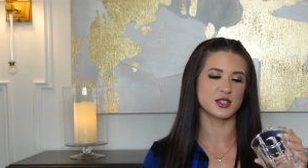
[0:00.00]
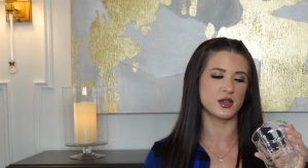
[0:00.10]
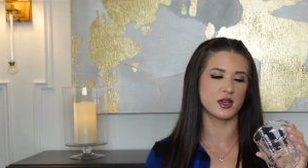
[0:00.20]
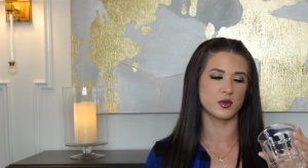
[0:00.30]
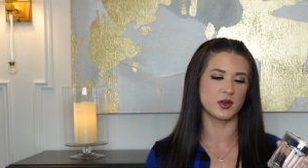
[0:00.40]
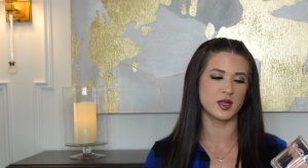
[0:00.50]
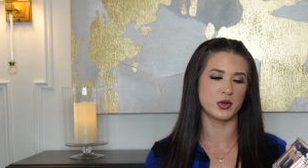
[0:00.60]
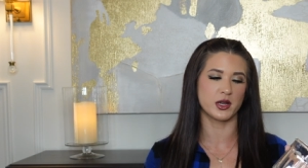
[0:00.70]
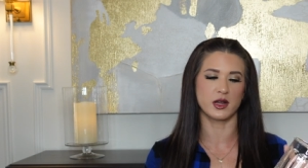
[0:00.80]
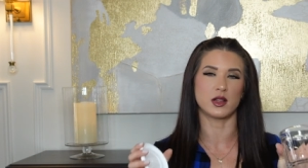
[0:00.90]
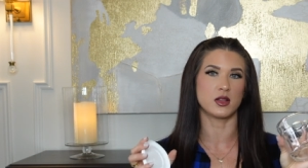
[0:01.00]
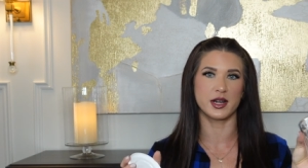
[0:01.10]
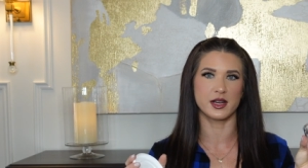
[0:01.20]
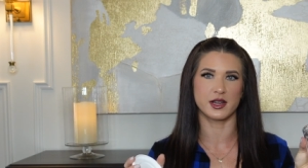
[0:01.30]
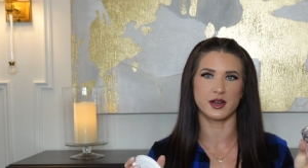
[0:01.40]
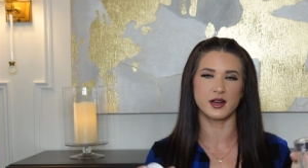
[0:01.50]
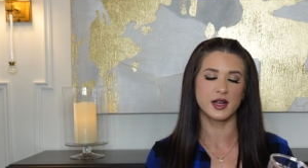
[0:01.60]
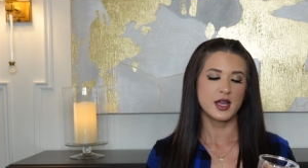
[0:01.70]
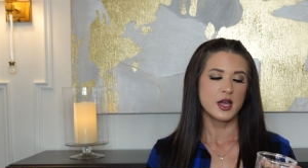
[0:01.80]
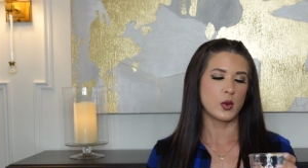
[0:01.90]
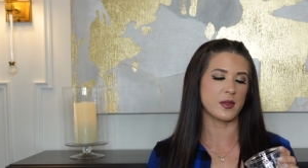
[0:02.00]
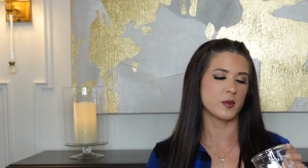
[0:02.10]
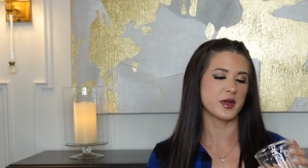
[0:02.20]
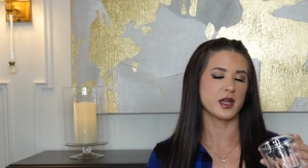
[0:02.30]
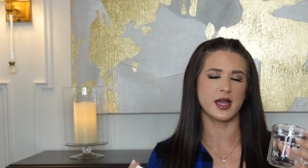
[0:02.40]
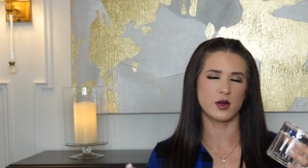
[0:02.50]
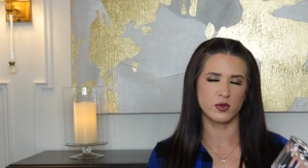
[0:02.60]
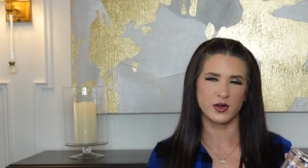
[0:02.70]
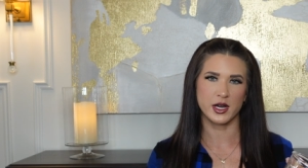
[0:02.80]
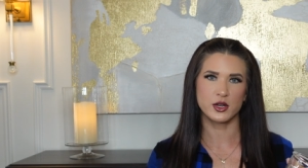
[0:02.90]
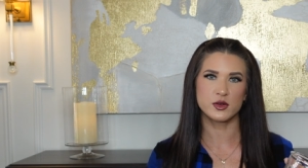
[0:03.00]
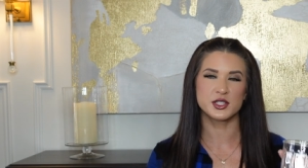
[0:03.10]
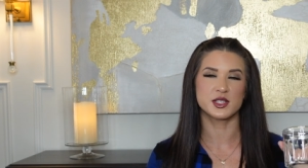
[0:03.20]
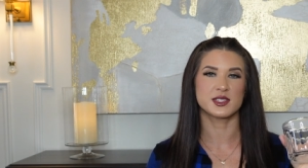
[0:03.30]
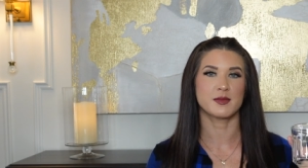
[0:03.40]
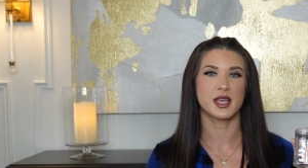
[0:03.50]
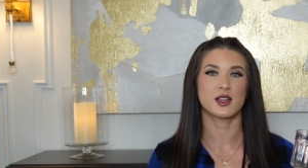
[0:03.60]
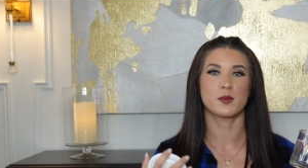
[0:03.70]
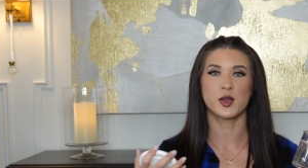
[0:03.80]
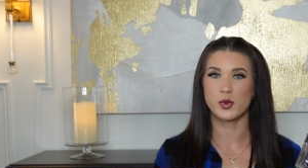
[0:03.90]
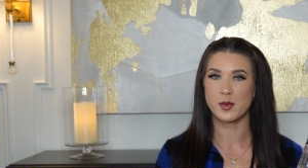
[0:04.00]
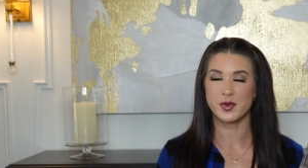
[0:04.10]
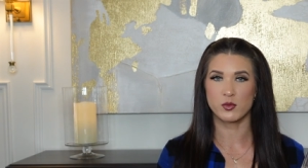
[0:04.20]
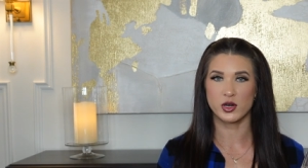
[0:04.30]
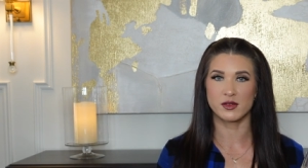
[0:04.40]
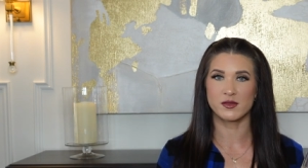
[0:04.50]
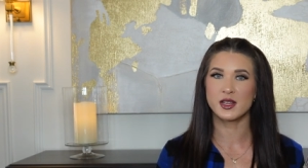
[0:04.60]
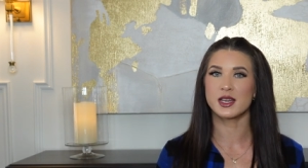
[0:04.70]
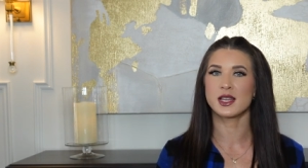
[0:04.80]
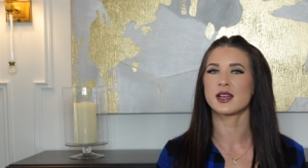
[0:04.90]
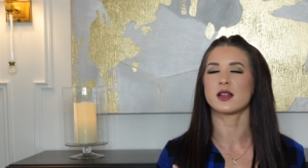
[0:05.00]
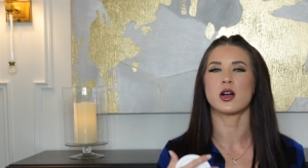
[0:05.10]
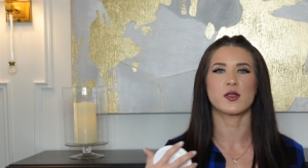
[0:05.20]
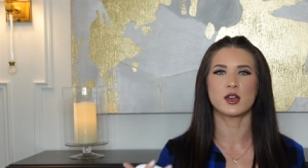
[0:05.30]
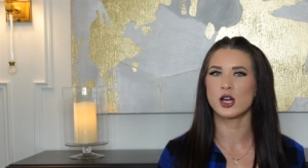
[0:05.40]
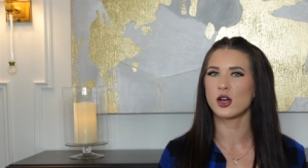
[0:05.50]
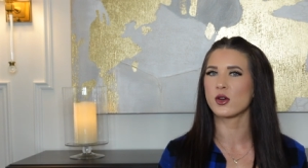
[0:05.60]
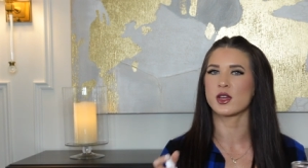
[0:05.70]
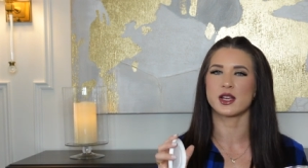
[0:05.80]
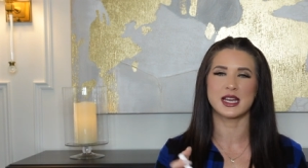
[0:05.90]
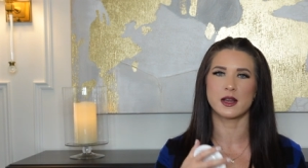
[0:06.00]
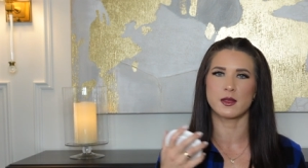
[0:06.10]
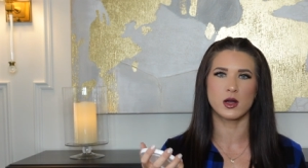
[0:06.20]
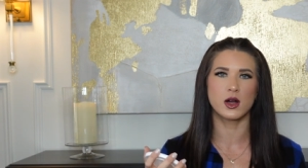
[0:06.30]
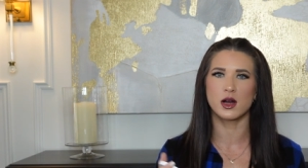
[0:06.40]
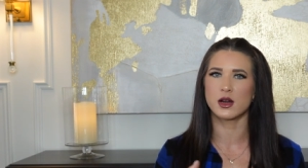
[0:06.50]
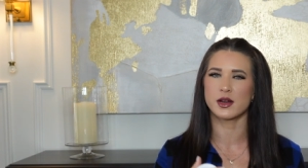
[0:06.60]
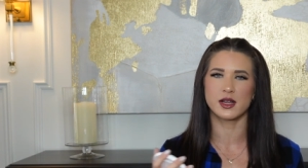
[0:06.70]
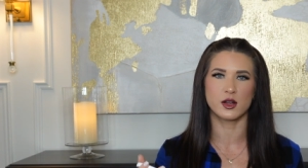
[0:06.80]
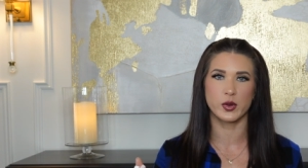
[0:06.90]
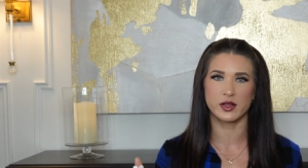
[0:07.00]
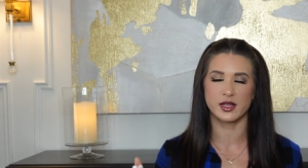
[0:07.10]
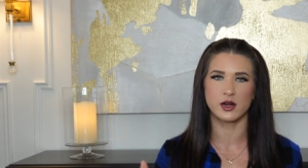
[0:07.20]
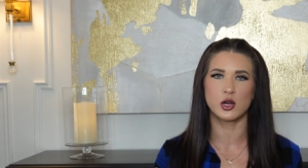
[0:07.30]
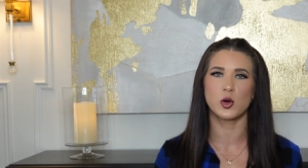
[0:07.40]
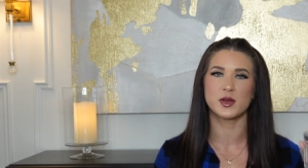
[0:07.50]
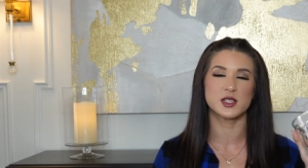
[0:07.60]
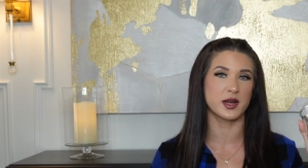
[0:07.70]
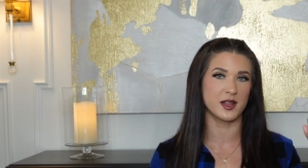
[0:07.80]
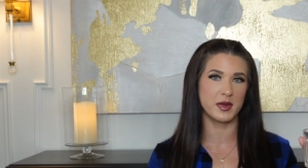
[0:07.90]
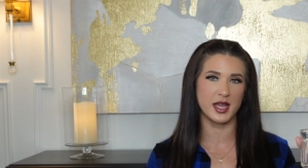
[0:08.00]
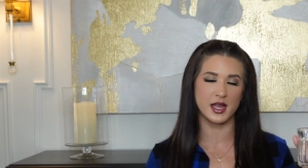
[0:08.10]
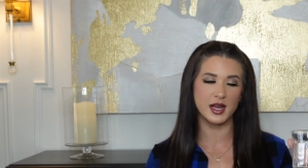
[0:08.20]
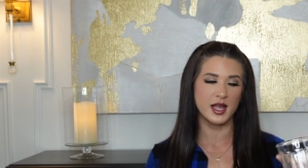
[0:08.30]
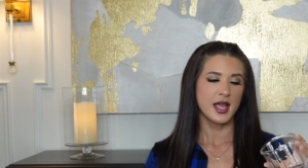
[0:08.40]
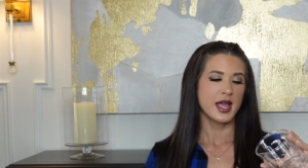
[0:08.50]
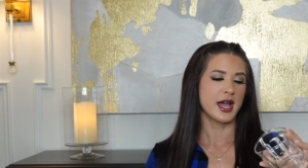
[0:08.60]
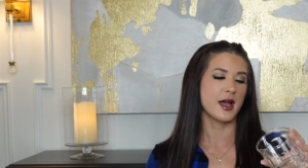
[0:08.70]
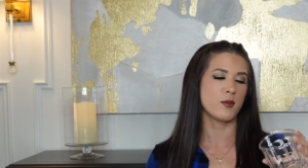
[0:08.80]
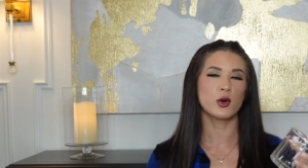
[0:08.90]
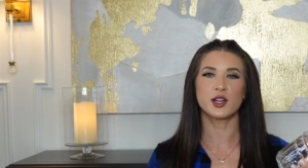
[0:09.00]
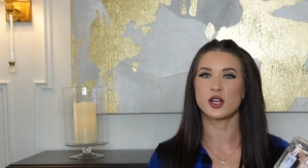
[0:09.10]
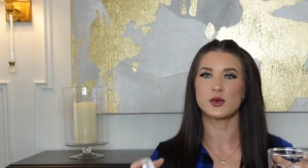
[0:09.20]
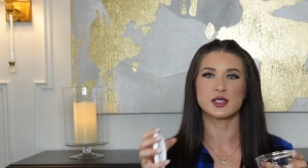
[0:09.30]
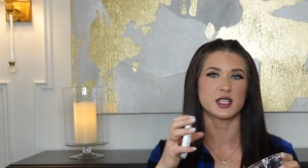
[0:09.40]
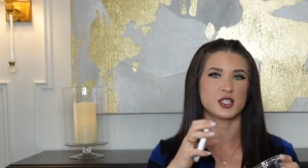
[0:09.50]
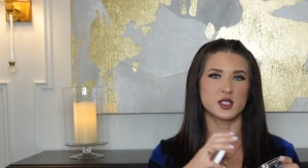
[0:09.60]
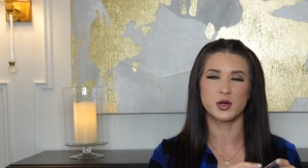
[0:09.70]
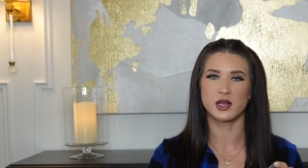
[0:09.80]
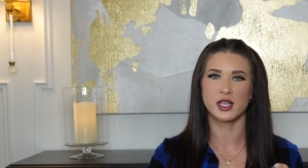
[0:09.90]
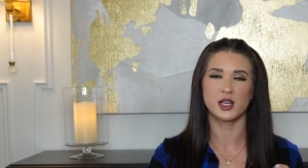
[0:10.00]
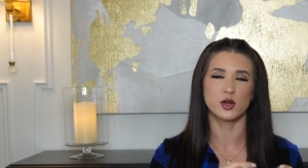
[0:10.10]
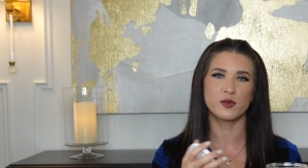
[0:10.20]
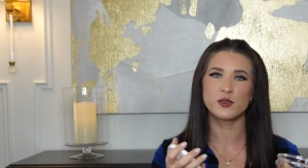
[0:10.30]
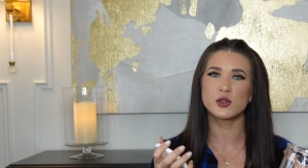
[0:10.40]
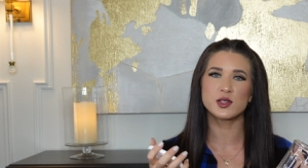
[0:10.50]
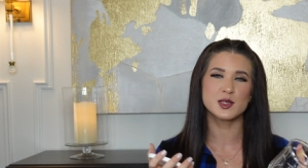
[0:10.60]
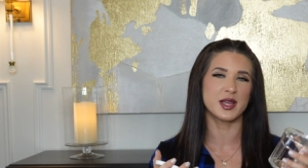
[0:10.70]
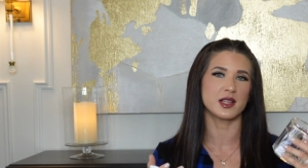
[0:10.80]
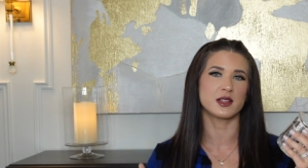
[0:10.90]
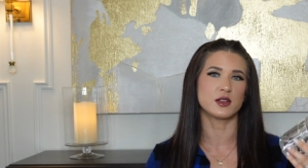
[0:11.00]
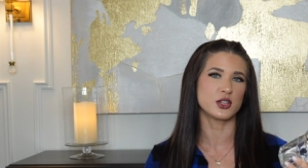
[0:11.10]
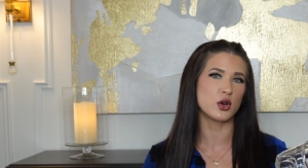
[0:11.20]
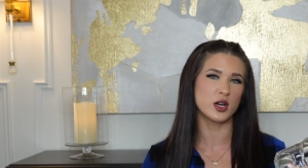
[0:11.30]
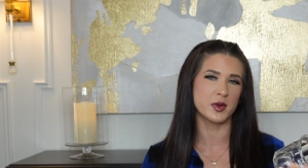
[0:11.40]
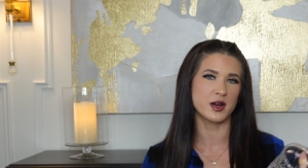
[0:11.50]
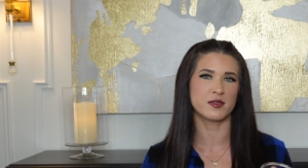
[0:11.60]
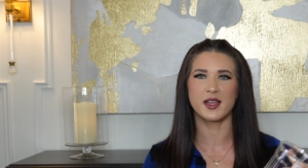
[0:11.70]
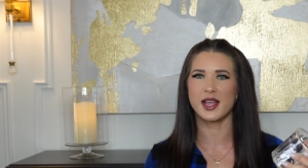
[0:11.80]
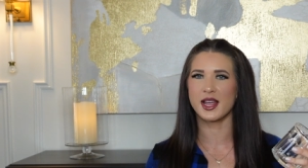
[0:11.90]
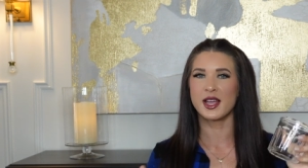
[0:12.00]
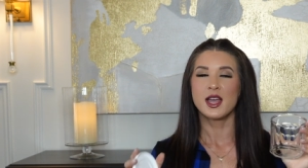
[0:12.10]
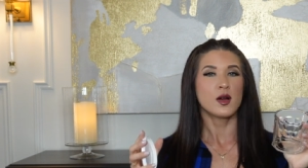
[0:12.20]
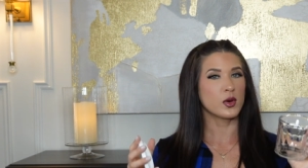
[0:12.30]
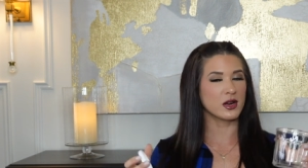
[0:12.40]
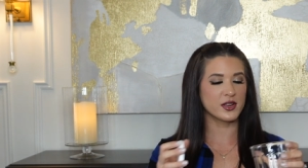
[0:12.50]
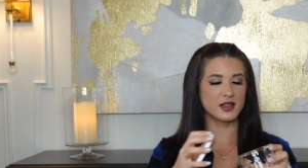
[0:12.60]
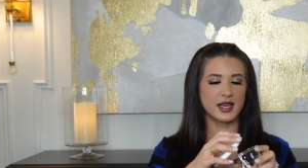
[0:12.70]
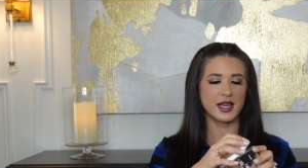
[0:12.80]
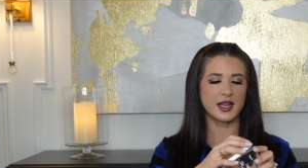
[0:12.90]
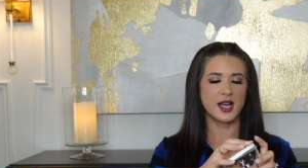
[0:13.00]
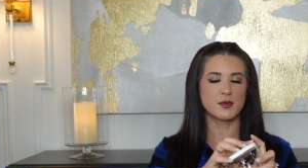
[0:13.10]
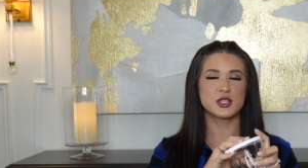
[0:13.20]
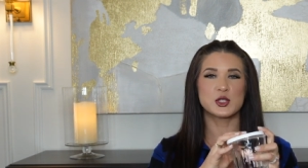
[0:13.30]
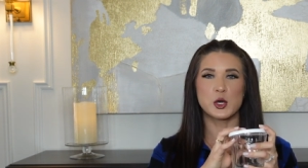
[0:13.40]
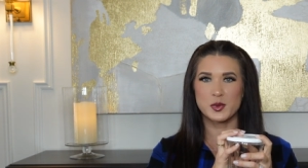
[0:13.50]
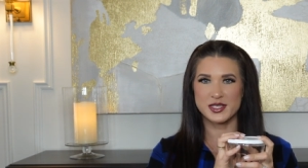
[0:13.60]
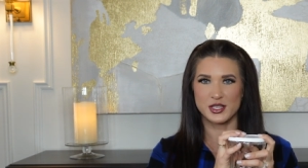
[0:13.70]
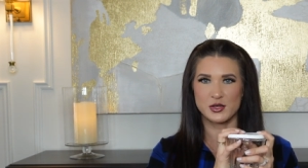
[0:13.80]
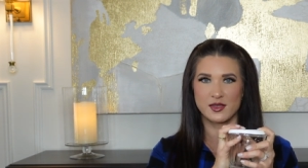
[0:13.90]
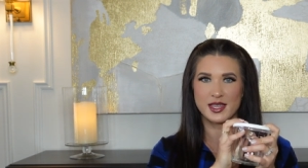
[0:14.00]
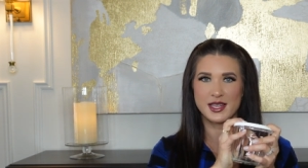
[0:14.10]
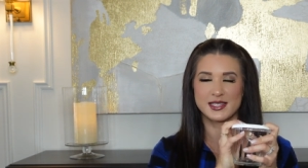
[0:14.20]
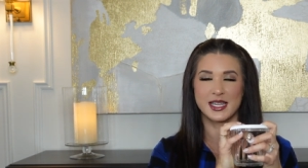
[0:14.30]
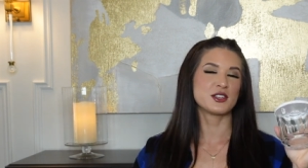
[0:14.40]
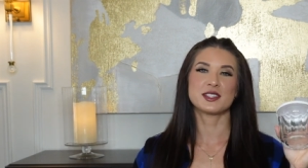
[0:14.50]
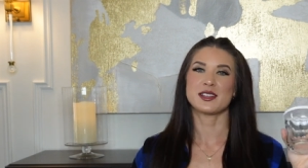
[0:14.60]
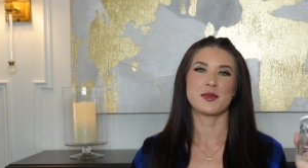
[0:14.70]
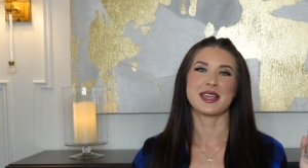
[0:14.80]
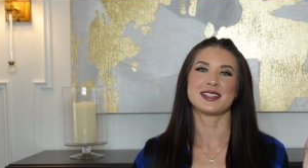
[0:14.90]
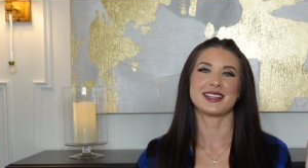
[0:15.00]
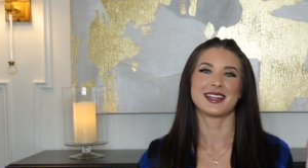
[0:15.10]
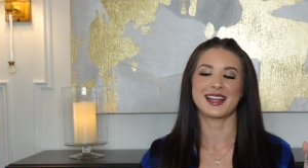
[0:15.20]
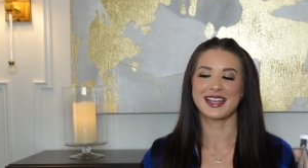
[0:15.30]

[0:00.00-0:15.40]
so you can really put a lot in here, whether it be, again, overnight oats, just to make your meal prepping more convenient, on the go, you can eat in the car, eat it quickly at home, it's ready made. Um, or you can always like just put like, you know, fruits, make a little yogurt parfait, whatever you like. I'm so obsessed with these. They're just amazing.